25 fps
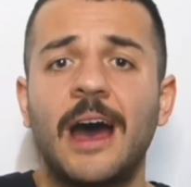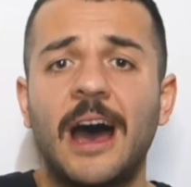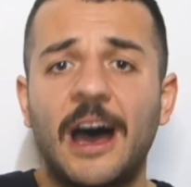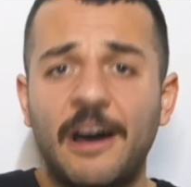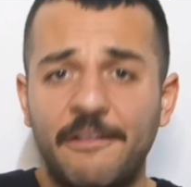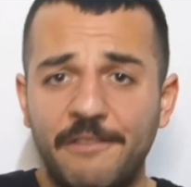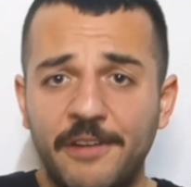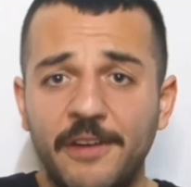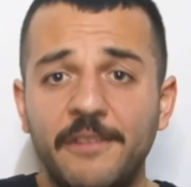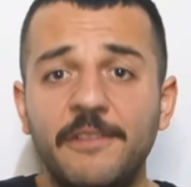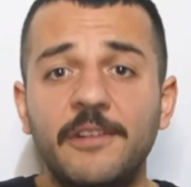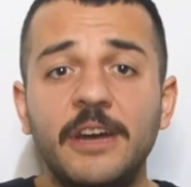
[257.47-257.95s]

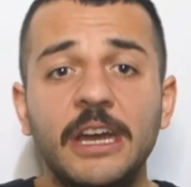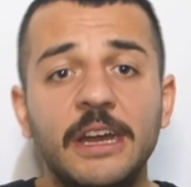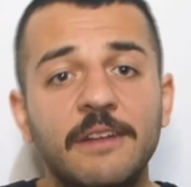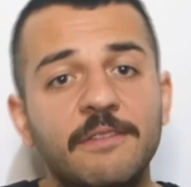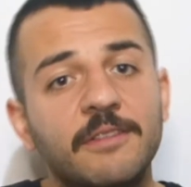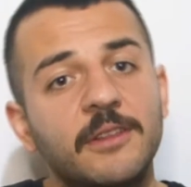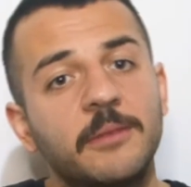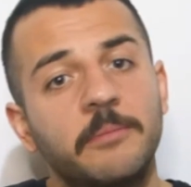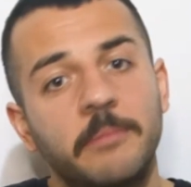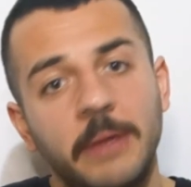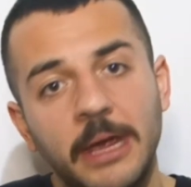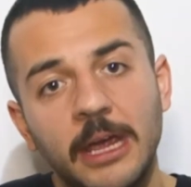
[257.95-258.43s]
However,
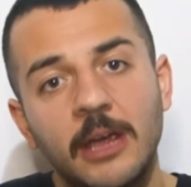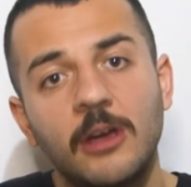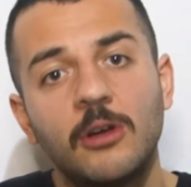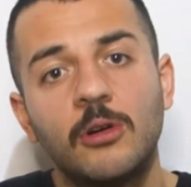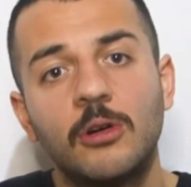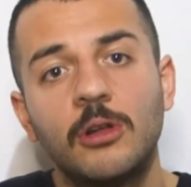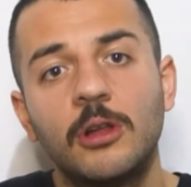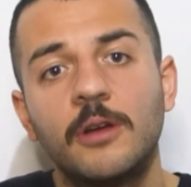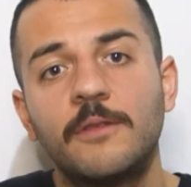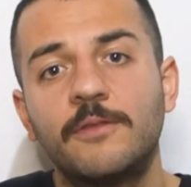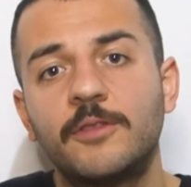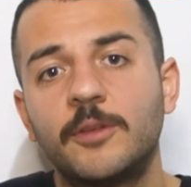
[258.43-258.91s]
if the main
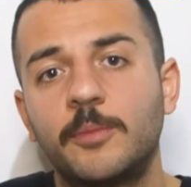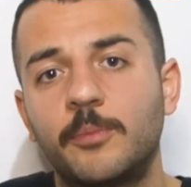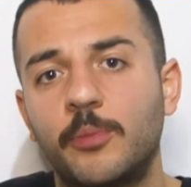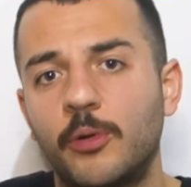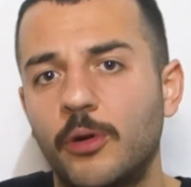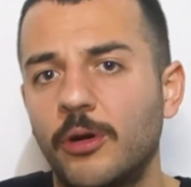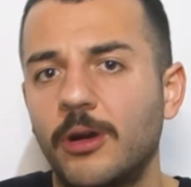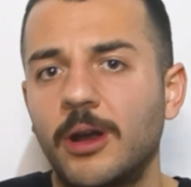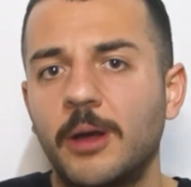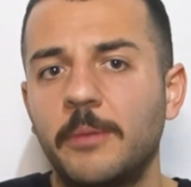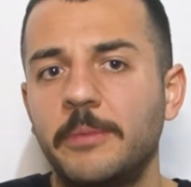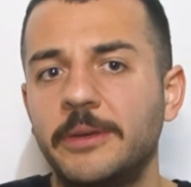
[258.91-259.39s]
goal of the
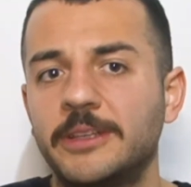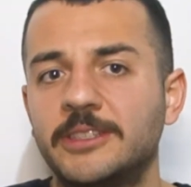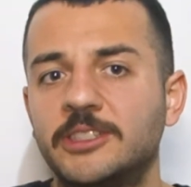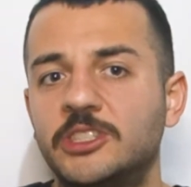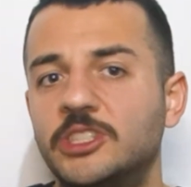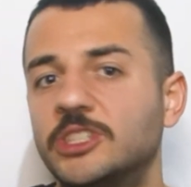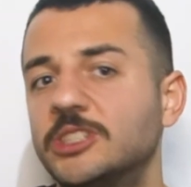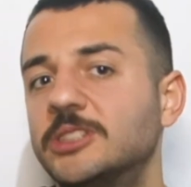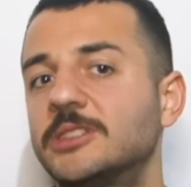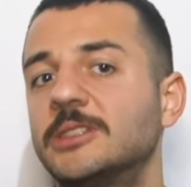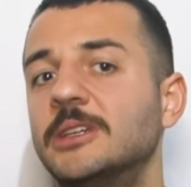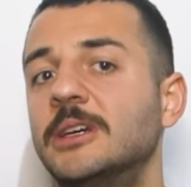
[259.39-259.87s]
program is
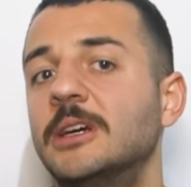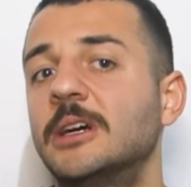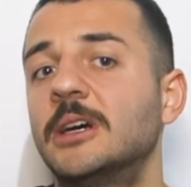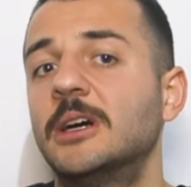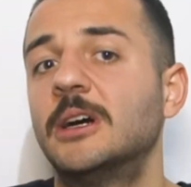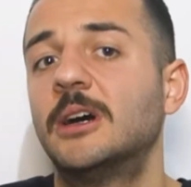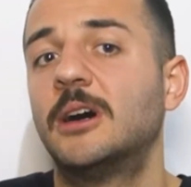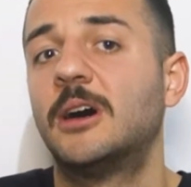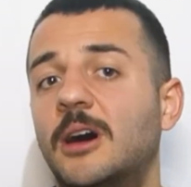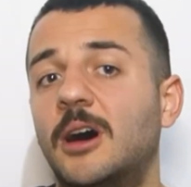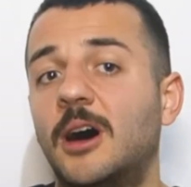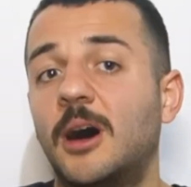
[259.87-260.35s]
just
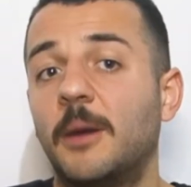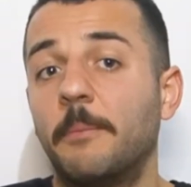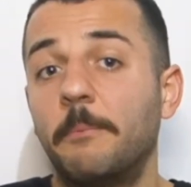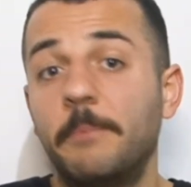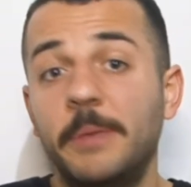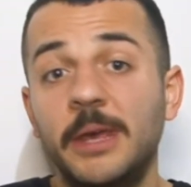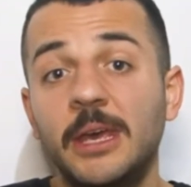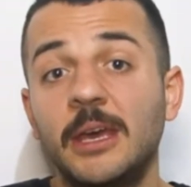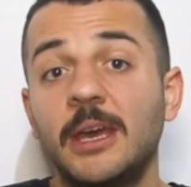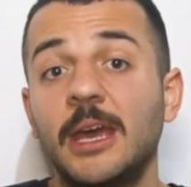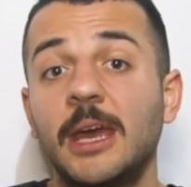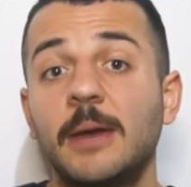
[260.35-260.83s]

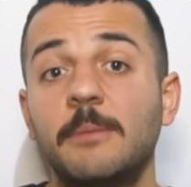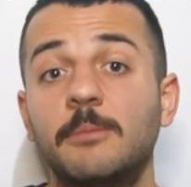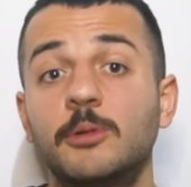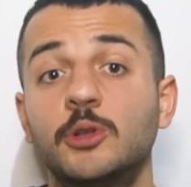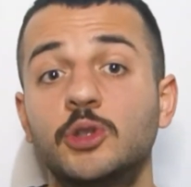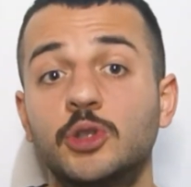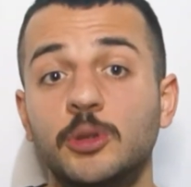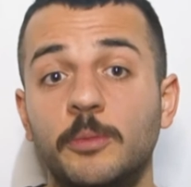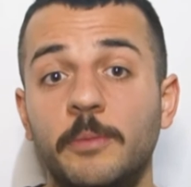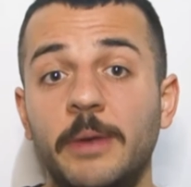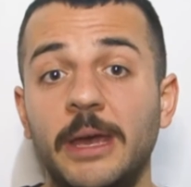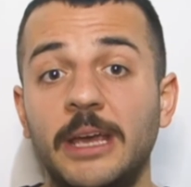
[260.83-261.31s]
being
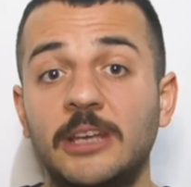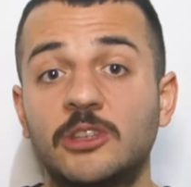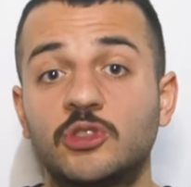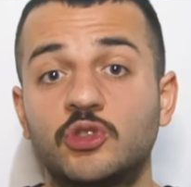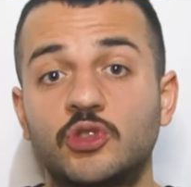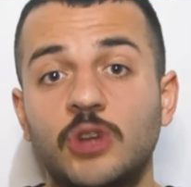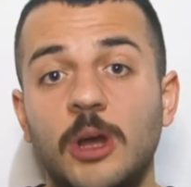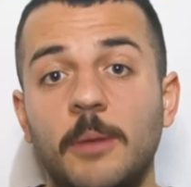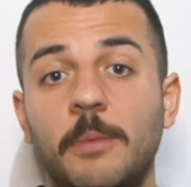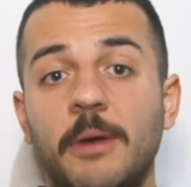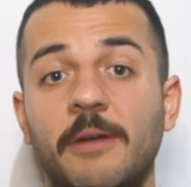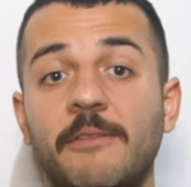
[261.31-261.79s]
able to make
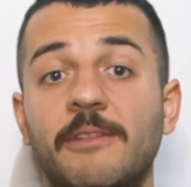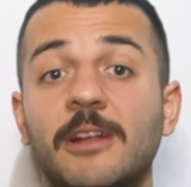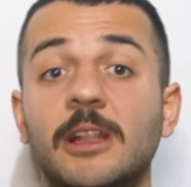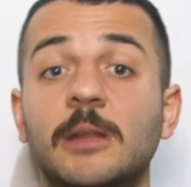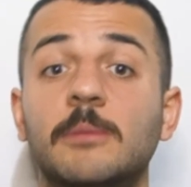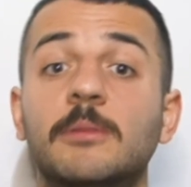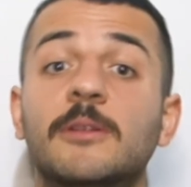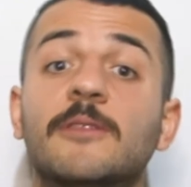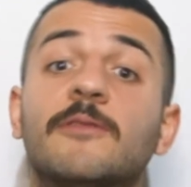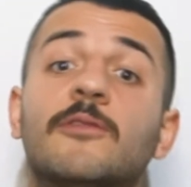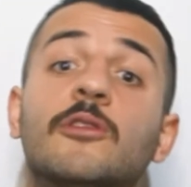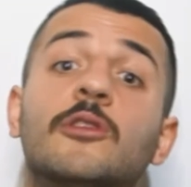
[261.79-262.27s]
Stripe
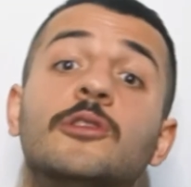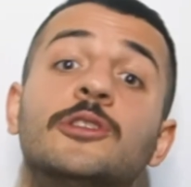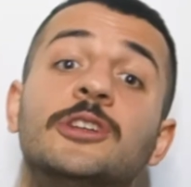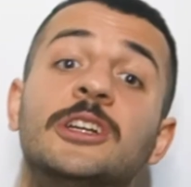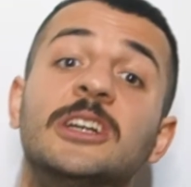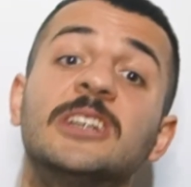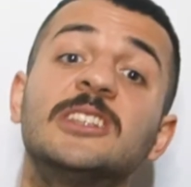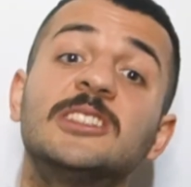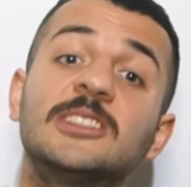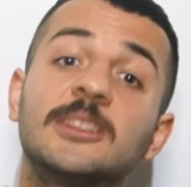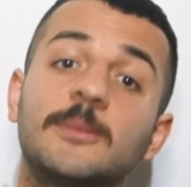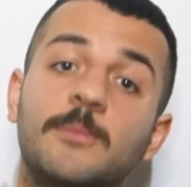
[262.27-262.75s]
available for
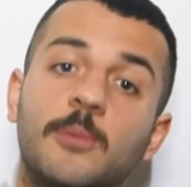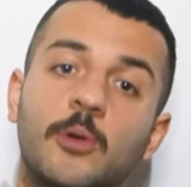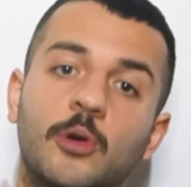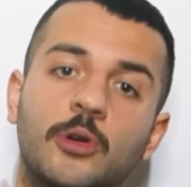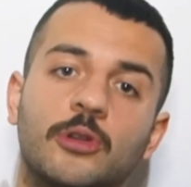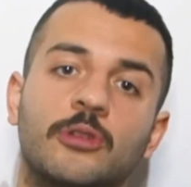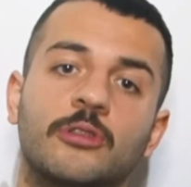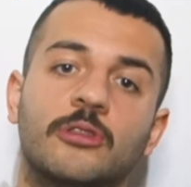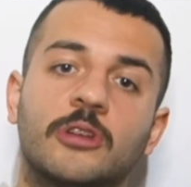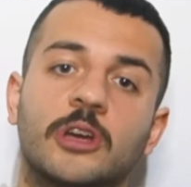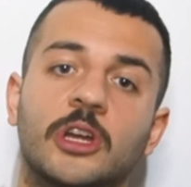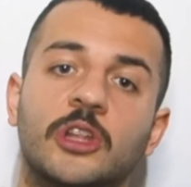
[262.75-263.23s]

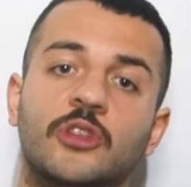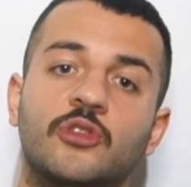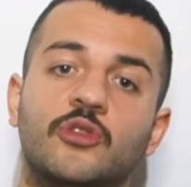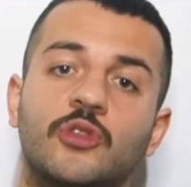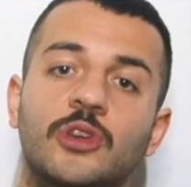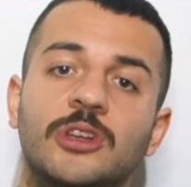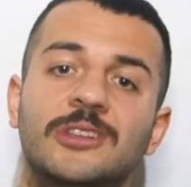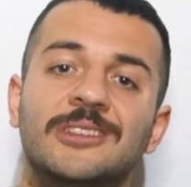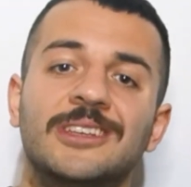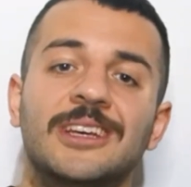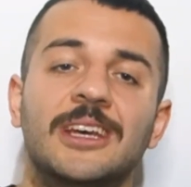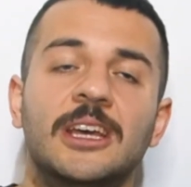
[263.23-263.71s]
non-supported
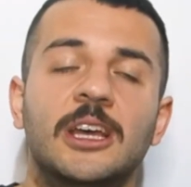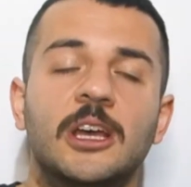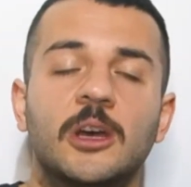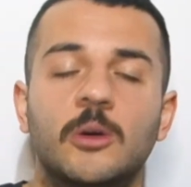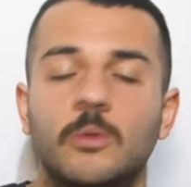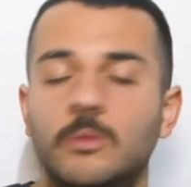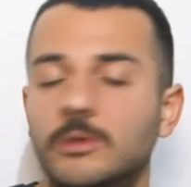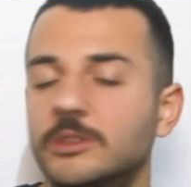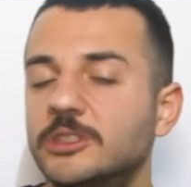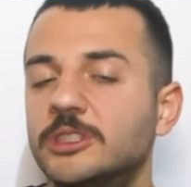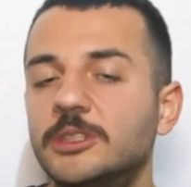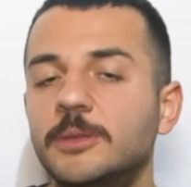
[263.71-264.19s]
countries,
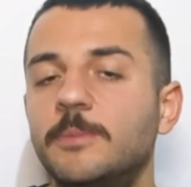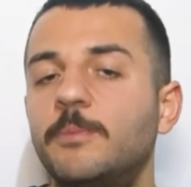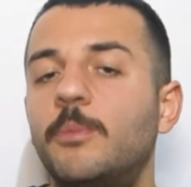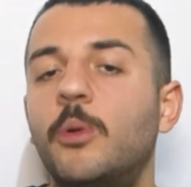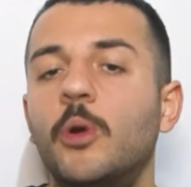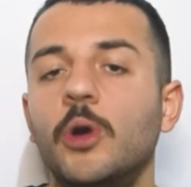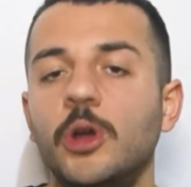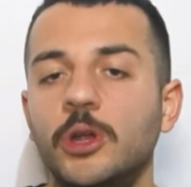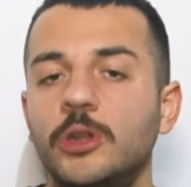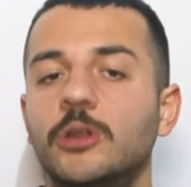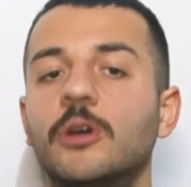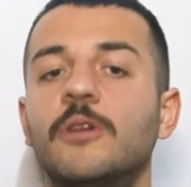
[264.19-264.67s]
what's the
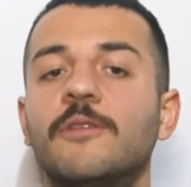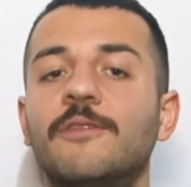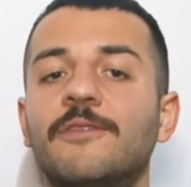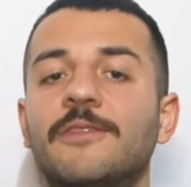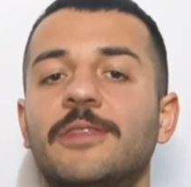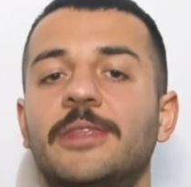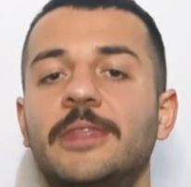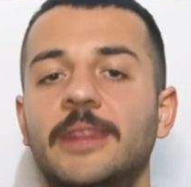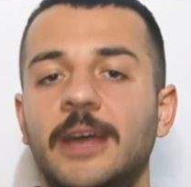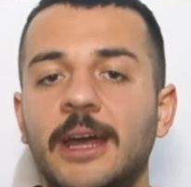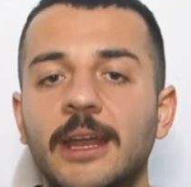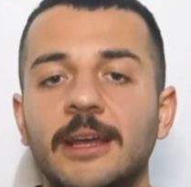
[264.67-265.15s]
point
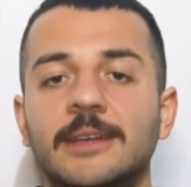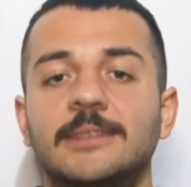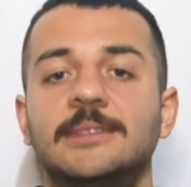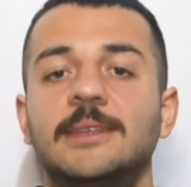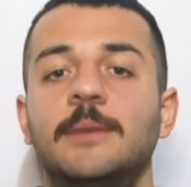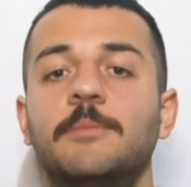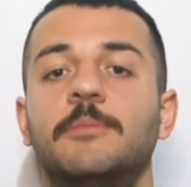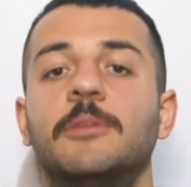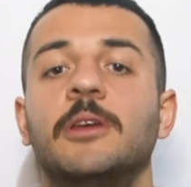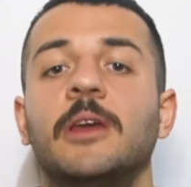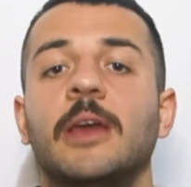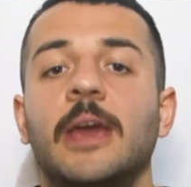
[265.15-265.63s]
of not
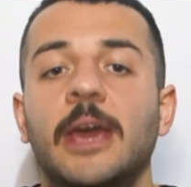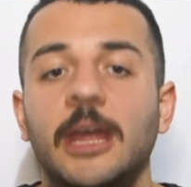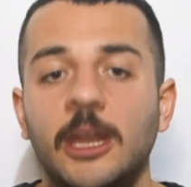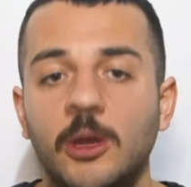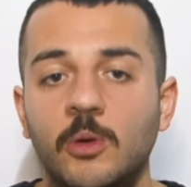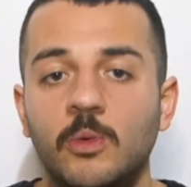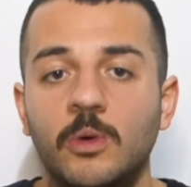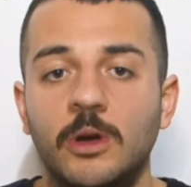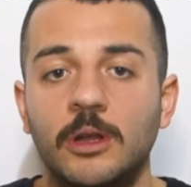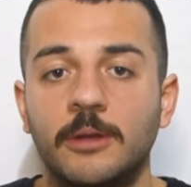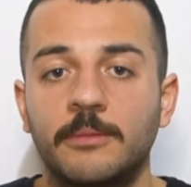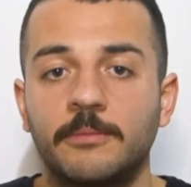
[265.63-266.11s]
accepting
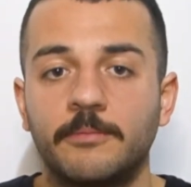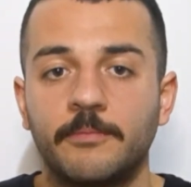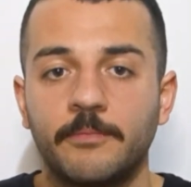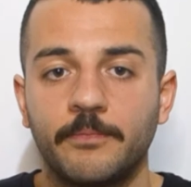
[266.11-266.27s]
anyone?